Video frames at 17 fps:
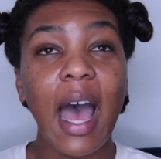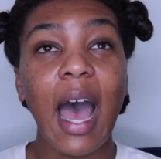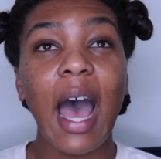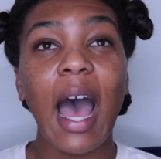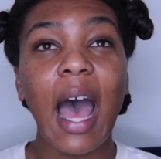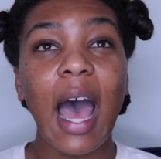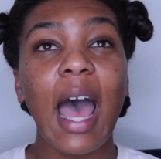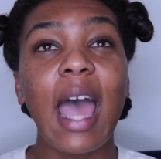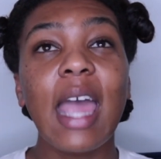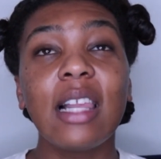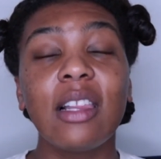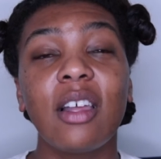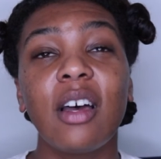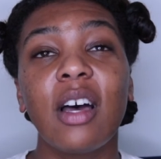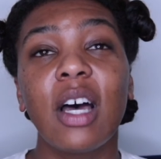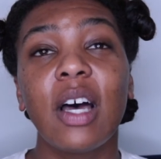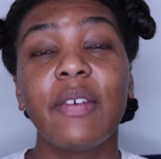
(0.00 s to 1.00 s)
I
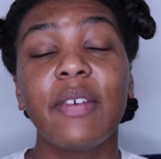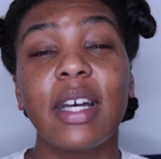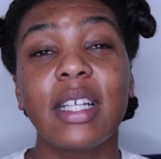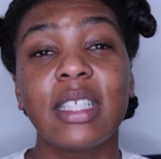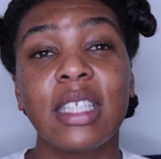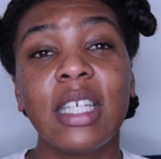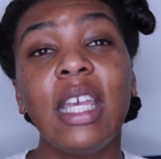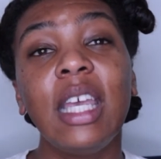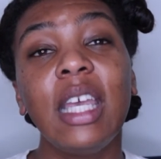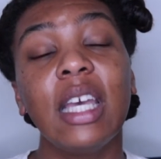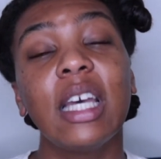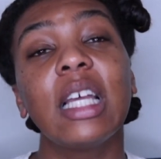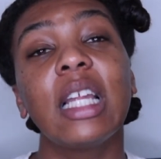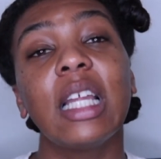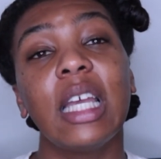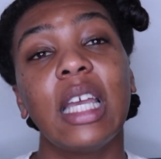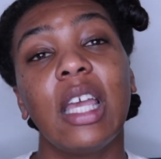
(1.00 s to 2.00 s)
love a
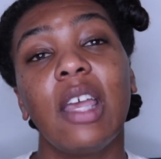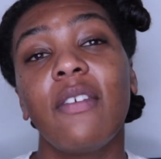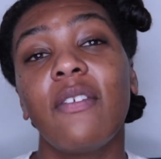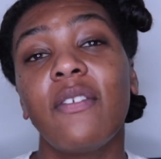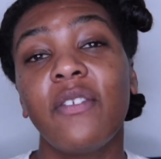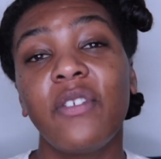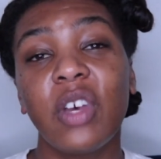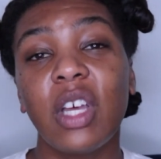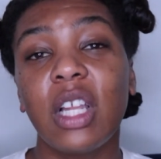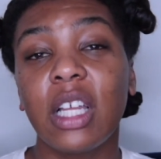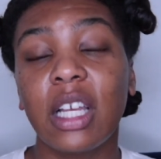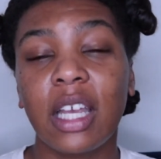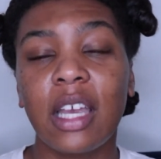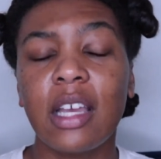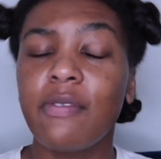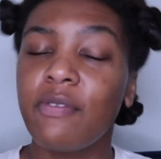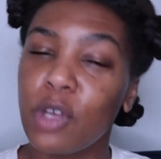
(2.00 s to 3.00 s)
tingly
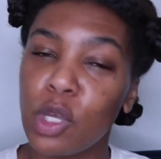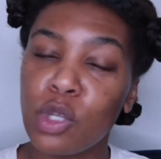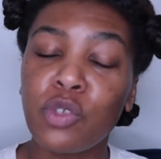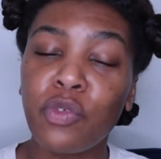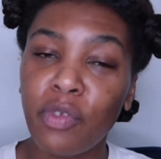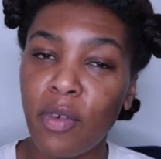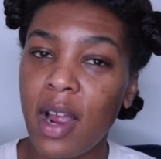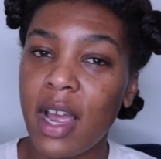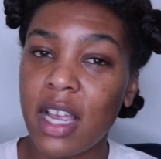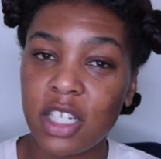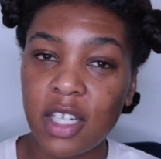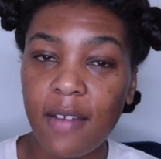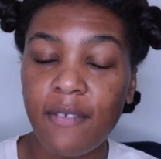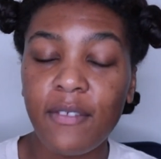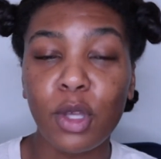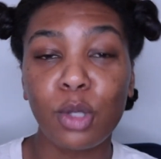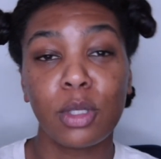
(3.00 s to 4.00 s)
feeling. It feels
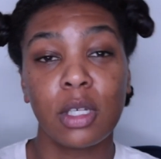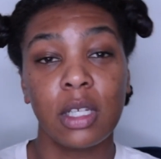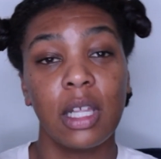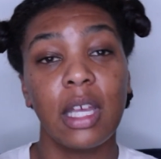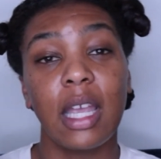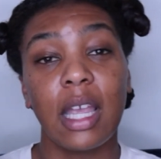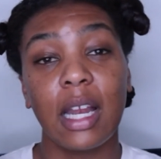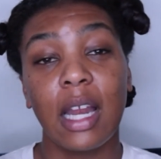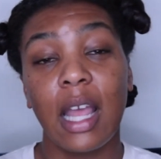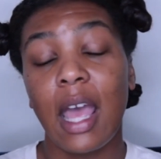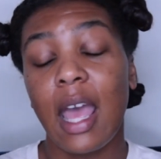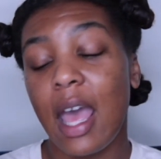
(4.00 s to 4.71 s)
fresh, it feels clean.